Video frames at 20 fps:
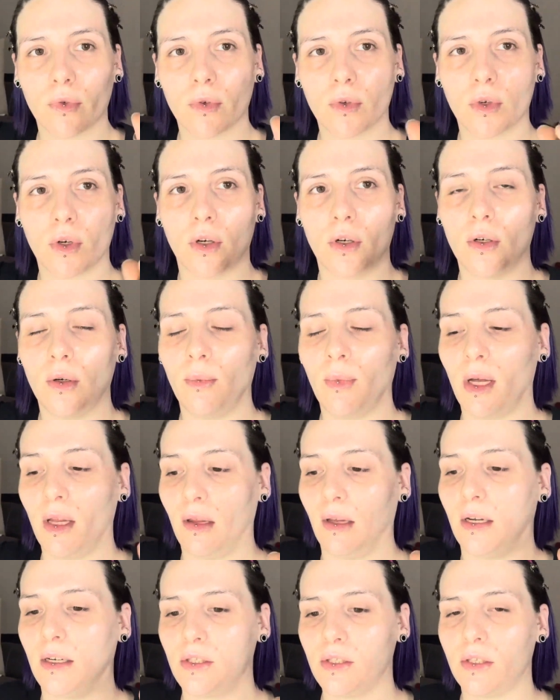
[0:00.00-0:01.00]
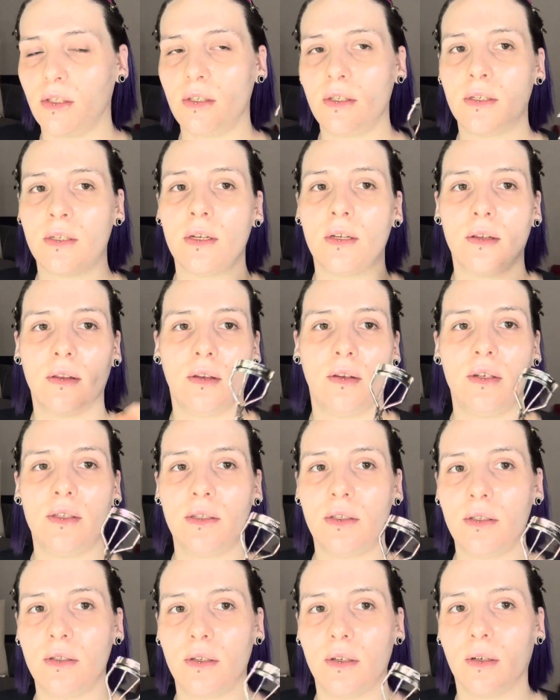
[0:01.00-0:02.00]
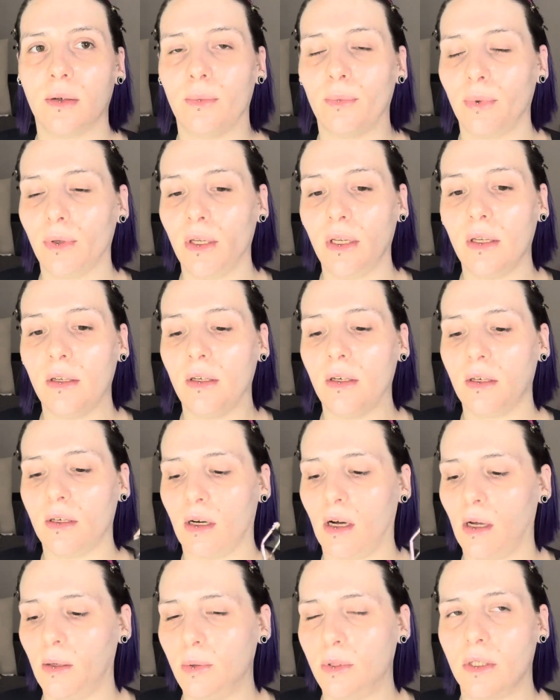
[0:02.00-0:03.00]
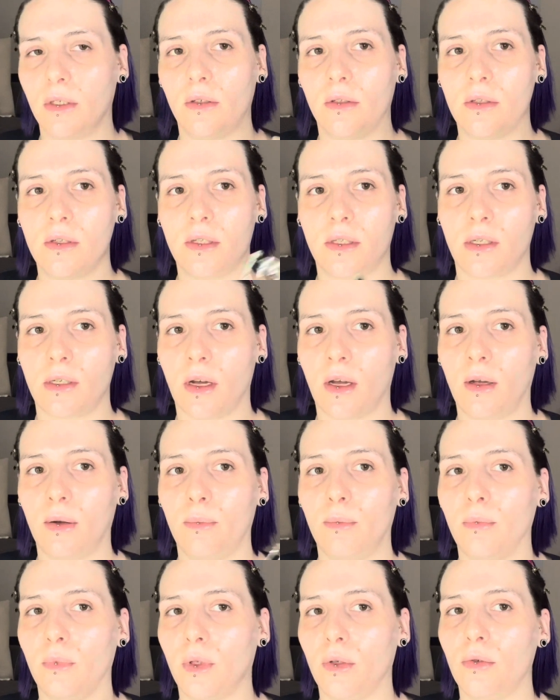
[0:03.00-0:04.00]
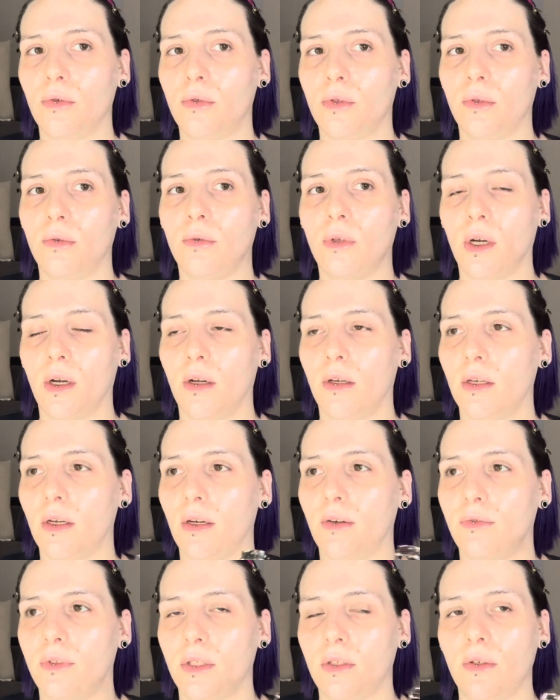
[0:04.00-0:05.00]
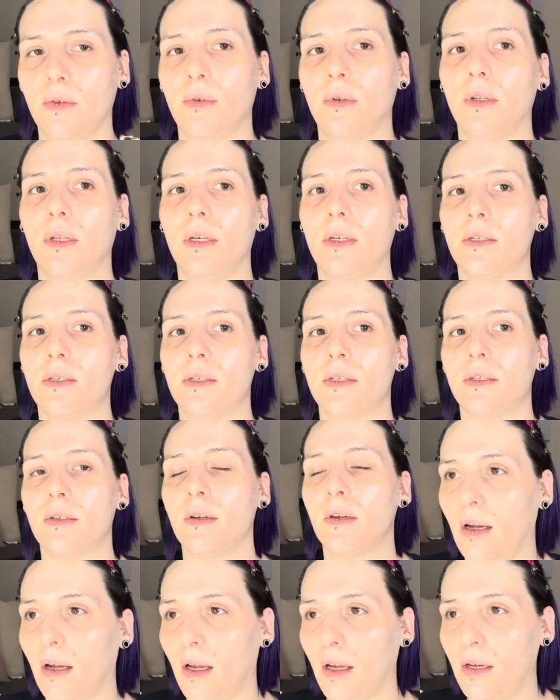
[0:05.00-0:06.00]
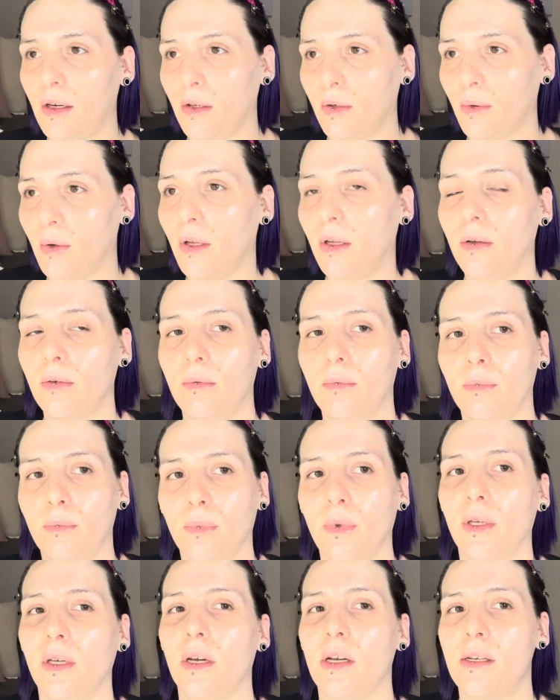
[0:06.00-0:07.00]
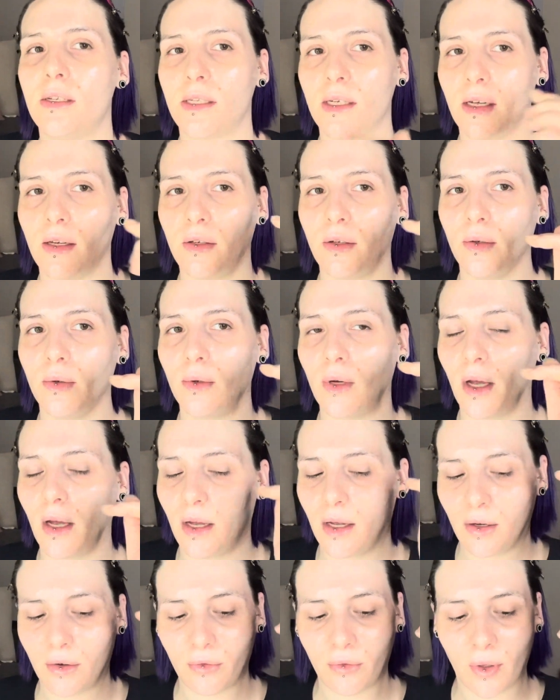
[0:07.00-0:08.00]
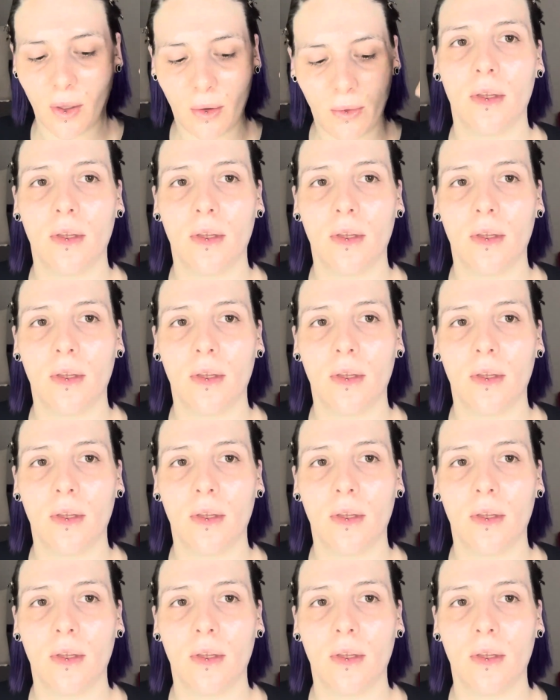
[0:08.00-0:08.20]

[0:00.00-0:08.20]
curl my lashes. This is a completely optional step. You do not have to do this. I do it because I do have